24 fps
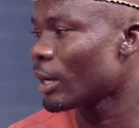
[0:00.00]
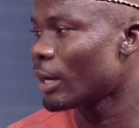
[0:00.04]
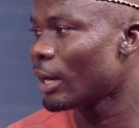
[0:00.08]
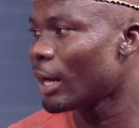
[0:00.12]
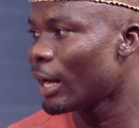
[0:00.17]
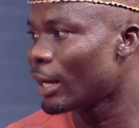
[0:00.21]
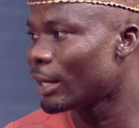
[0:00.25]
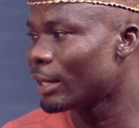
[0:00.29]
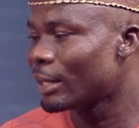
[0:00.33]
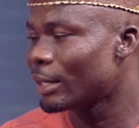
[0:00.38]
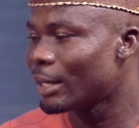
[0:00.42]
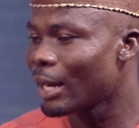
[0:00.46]

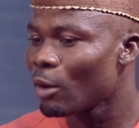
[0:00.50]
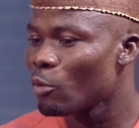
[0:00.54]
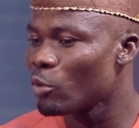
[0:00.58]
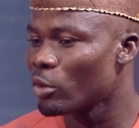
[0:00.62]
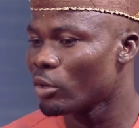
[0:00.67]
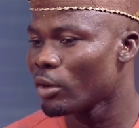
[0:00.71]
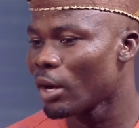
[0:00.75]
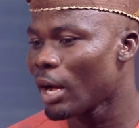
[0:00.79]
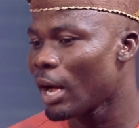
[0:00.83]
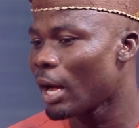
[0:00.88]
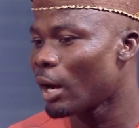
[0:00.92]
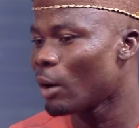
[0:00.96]
and that
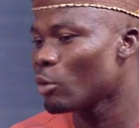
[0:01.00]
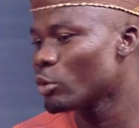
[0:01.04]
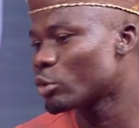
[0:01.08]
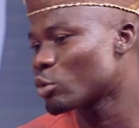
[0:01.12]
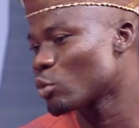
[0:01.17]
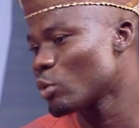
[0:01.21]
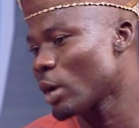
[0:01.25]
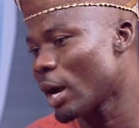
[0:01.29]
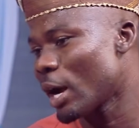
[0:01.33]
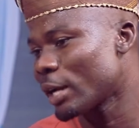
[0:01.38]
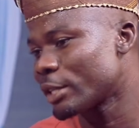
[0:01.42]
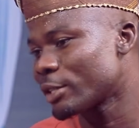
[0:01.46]

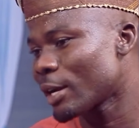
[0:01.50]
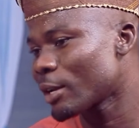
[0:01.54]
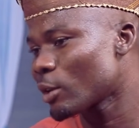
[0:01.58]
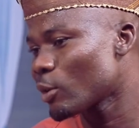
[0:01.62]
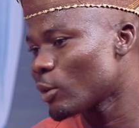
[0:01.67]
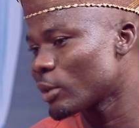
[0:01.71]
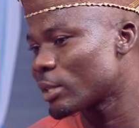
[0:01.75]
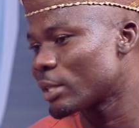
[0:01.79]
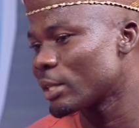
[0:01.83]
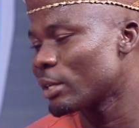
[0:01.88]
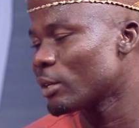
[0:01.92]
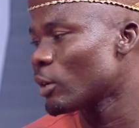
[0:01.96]
will attract
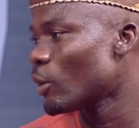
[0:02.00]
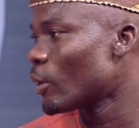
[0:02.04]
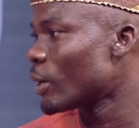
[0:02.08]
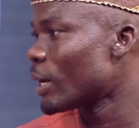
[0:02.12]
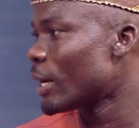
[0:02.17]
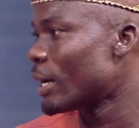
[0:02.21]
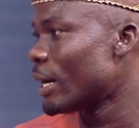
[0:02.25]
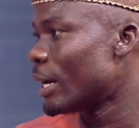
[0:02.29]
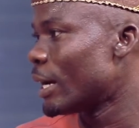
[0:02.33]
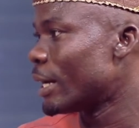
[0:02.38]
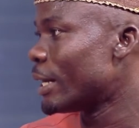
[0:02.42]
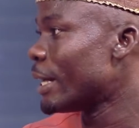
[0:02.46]
nothing
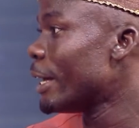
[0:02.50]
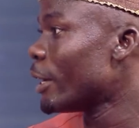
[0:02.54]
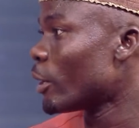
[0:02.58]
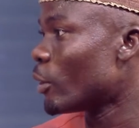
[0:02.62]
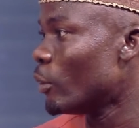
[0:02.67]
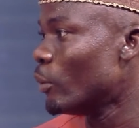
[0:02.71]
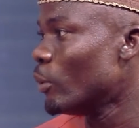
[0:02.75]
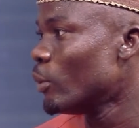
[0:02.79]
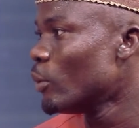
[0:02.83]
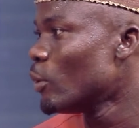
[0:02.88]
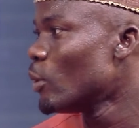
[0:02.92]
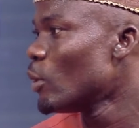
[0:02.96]
other than
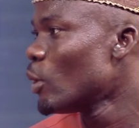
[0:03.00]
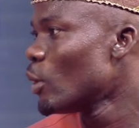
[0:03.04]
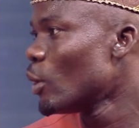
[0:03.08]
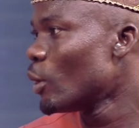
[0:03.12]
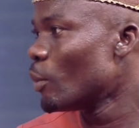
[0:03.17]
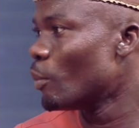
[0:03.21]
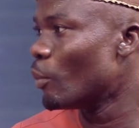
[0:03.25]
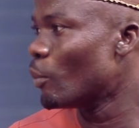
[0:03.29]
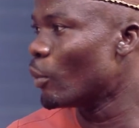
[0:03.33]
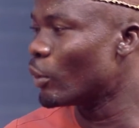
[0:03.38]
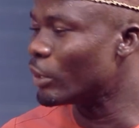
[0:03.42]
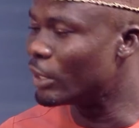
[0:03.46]
ego.
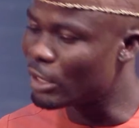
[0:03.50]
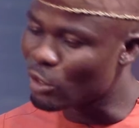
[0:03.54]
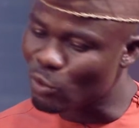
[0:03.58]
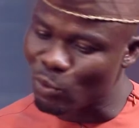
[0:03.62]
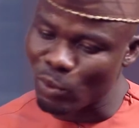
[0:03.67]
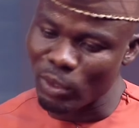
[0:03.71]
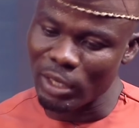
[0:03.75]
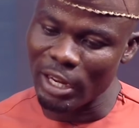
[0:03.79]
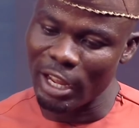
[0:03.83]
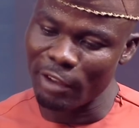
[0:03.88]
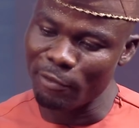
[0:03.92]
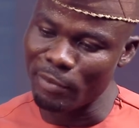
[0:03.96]
But this
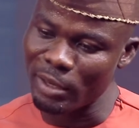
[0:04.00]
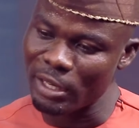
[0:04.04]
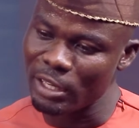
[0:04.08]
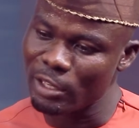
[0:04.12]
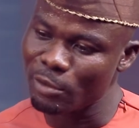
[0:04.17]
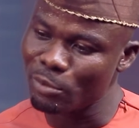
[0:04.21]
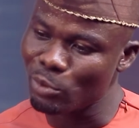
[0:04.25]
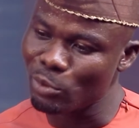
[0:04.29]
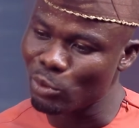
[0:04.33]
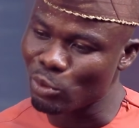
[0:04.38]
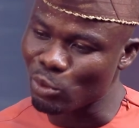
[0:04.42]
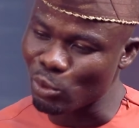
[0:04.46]
one, I've been
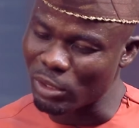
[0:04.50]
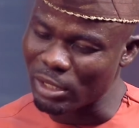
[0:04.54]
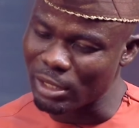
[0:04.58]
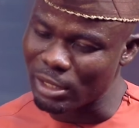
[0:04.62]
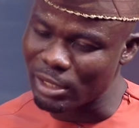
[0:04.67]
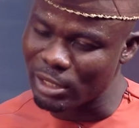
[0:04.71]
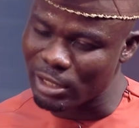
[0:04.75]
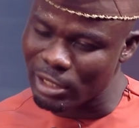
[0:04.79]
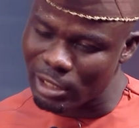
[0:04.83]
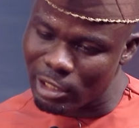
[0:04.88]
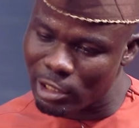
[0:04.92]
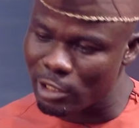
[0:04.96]
able to
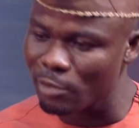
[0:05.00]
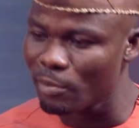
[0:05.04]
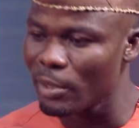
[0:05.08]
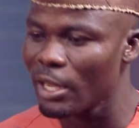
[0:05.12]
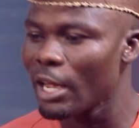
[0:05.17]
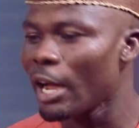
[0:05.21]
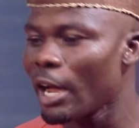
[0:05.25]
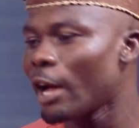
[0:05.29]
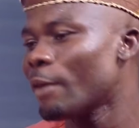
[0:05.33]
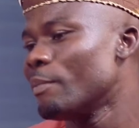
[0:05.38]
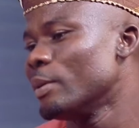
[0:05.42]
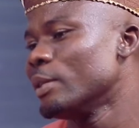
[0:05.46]
teach me
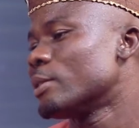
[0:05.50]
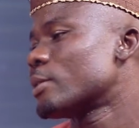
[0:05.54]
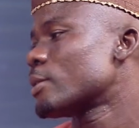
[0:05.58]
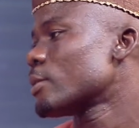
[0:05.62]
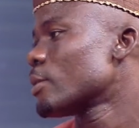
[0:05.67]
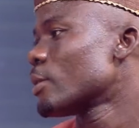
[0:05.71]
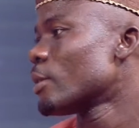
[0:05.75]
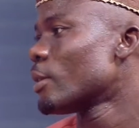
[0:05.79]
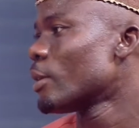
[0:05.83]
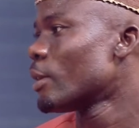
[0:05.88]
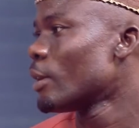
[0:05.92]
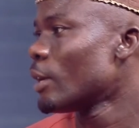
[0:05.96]
habits.
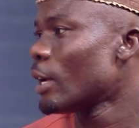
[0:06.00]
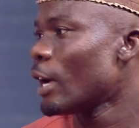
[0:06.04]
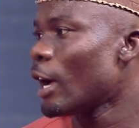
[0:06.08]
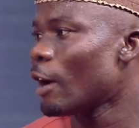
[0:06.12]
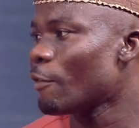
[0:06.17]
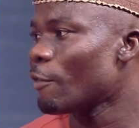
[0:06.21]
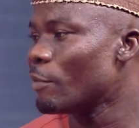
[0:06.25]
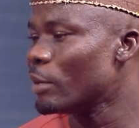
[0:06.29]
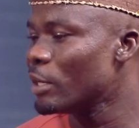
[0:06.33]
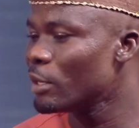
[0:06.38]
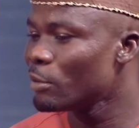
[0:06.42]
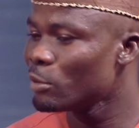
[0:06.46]

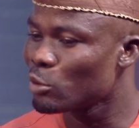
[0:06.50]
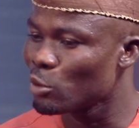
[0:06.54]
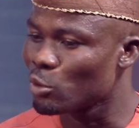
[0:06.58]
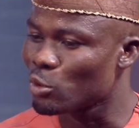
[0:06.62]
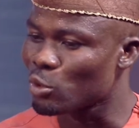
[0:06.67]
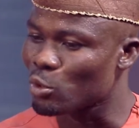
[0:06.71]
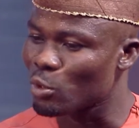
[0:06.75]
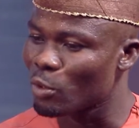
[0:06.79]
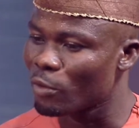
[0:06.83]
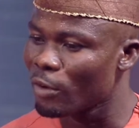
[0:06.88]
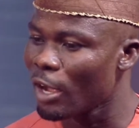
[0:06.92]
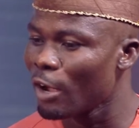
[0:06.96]
I've been able to
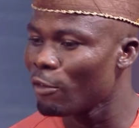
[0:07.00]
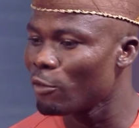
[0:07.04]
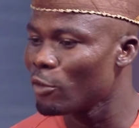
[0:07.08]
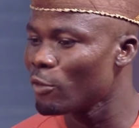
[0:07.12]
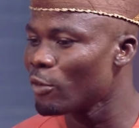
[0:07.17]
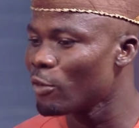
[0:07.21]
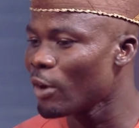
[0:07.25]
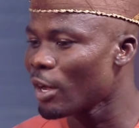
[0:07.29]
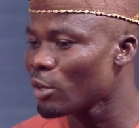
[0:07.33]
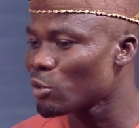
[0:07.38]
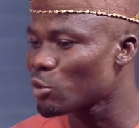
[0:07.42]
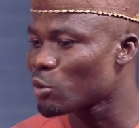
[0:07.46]
survive
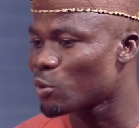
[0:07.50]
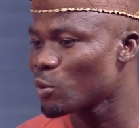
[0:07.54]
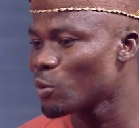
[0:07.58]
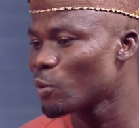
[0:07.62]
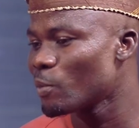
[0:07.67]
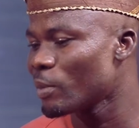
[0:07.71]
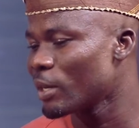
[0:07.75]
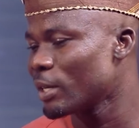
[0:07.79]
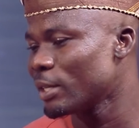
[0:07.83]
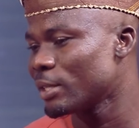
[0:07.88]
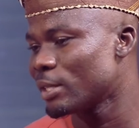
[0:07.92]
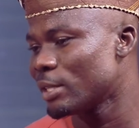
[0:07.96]
over so
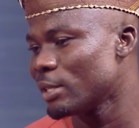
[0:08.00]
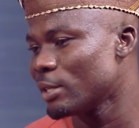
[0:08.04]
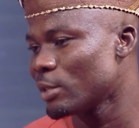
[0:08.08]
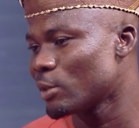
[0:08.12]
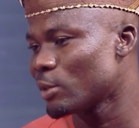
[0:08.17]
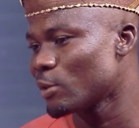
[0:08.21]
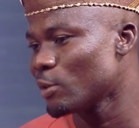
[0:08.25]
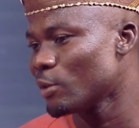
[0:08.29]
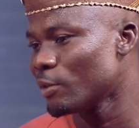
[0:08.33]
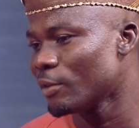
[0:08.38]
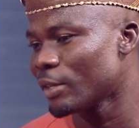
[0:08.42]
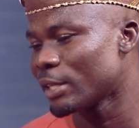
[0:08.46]
many things
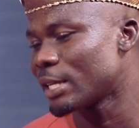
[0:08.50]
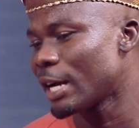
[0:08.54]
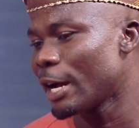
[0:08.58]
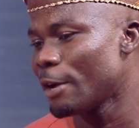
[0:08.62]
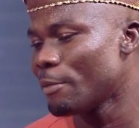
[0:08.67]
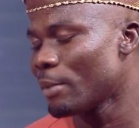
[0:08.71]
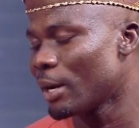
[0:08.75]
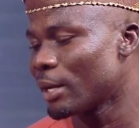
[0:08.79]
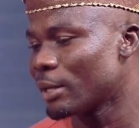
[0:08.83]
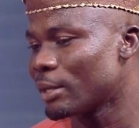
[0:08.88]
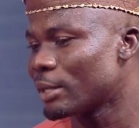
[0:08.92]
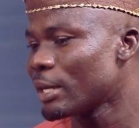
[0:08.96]
over
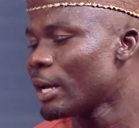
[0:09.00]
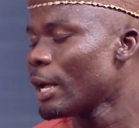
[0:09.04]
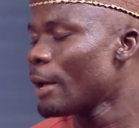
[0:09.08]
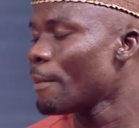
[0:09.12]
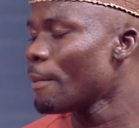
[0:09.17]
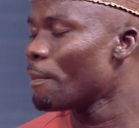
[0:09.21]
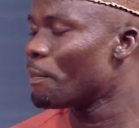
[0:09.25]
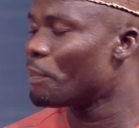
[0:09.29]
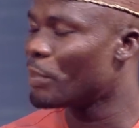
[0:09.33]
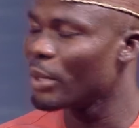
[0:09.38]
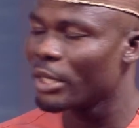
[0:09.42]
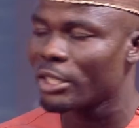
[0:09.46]
time, and
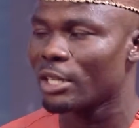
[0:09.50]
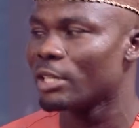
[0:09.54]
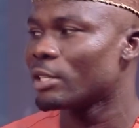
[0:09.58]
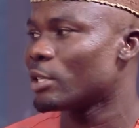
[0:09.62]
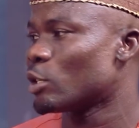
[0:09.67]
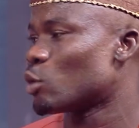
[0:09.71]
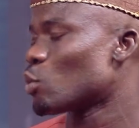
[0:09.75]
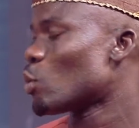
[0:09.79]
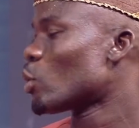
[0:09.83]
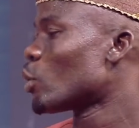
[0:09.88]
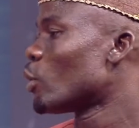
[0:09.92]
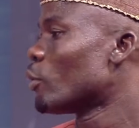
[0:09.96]
patience
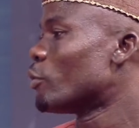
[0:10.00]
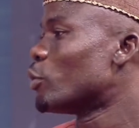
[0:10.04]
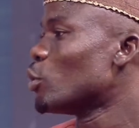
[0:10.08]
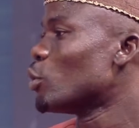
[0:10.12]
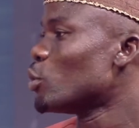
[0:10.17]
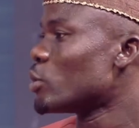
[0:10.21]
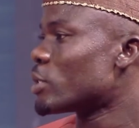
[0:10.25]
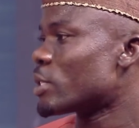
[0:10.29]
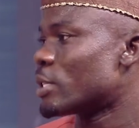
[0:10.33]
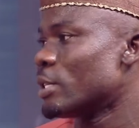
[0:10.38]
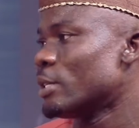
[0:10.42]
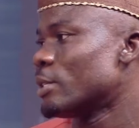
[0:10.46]
is one of
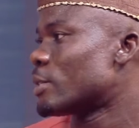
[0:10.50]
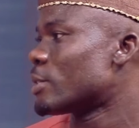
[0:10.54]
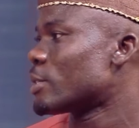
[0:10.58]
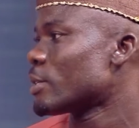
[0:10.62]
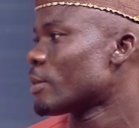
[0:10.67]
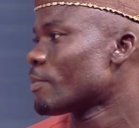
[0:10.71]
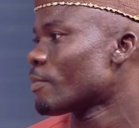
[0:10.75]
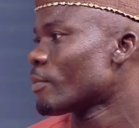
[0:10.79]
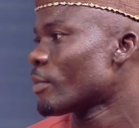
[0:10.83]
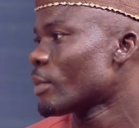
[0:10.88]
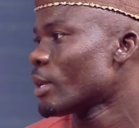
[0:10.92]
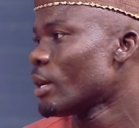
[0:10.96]
those things.
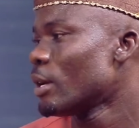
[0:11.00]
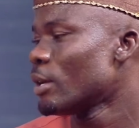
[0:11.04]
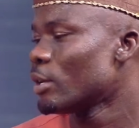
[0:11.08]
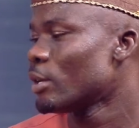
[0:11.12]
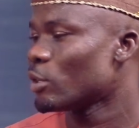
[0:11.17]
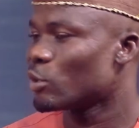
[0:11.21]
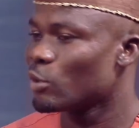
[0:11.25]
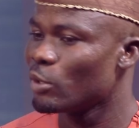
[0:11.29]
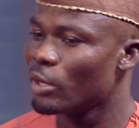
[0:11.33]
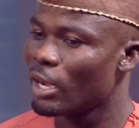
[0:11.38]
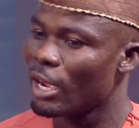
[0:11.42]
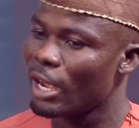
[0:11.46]

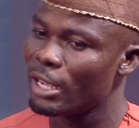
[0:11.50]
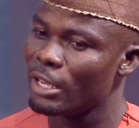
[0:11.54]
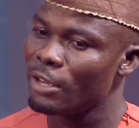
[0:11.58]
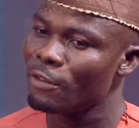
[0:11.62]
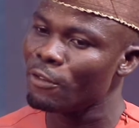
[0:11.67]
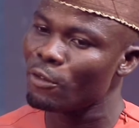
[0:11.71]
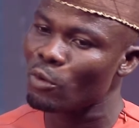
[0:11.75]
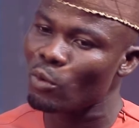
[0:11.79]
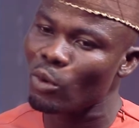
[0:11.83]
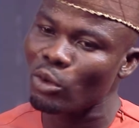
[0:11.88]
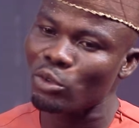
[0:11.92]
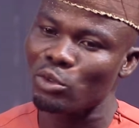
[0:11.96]
So if
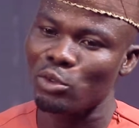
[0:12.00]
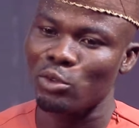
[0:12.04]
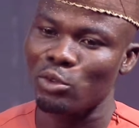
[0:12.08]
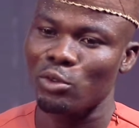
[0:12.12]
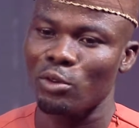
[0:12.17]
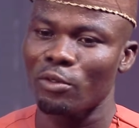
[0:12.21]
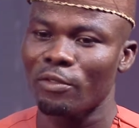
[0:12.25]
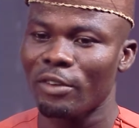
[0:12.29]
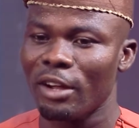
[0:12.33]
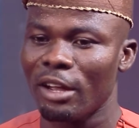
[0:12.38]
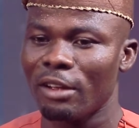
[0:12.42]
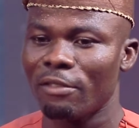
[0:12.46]
you want to
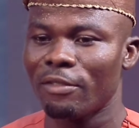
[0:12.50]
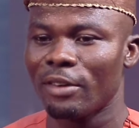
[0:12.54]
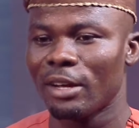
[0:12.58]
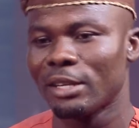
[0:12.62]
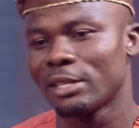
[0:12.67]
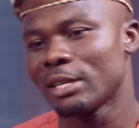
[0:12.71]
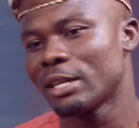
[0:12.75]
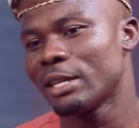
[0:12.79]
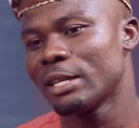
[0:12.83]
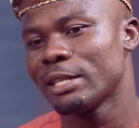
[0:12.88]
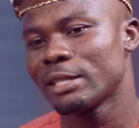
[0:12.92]
survive as an